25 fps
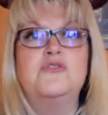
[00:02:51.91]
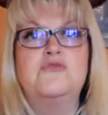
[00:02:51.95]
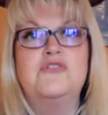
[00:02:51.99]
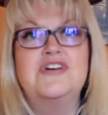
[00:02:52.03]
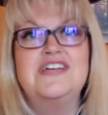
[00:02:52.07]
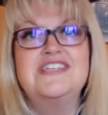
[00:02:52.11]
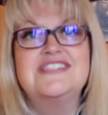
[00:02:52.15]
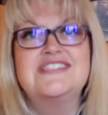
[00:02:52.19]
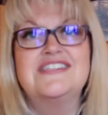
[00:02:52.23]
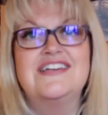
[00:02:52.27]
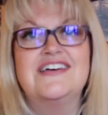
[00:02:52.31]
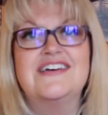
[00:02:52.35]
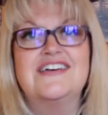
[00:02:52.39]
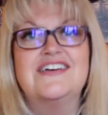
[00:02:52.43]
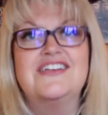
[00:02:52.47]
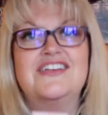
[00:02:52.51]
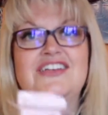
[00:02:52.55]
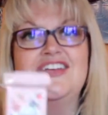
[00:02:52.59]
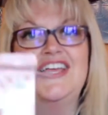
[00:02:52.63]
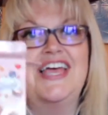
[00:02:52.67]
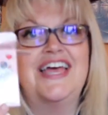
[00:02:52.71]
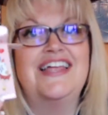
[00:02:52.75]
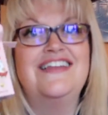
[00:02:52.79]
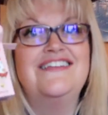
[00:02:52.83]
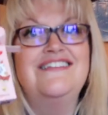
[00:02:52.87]
the reason I
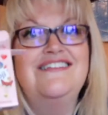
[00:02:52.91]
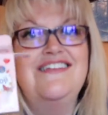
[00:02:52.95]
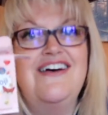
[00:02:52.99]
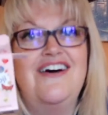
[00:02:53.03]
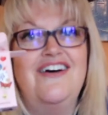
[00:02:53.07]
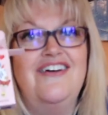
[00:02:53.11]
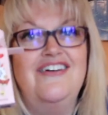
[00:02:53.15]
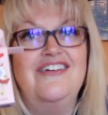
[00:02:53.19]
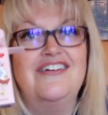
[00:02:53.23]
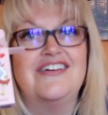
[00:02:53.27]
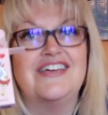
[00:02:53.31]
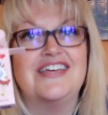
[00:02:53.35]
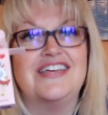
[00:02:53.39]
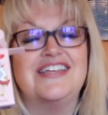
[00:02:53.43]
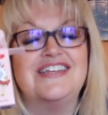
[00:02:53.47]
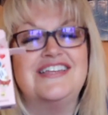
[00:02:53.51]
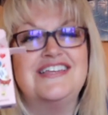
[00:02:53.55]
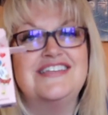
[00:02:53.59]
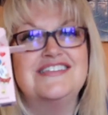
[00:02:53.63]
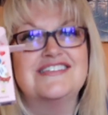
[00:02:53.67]
can get 9